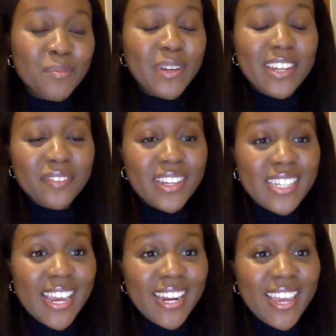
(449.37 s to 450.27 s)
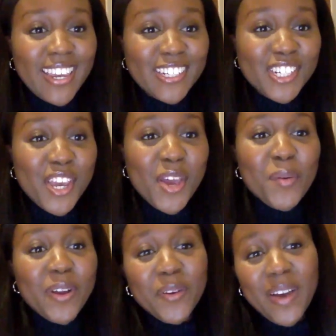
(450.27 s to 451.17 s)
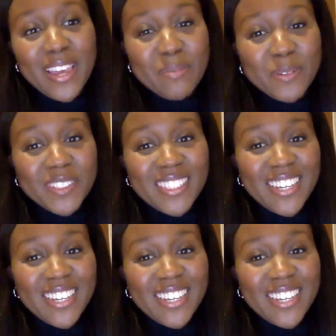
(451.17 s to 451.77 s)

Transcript: and we live in a day and age where you're able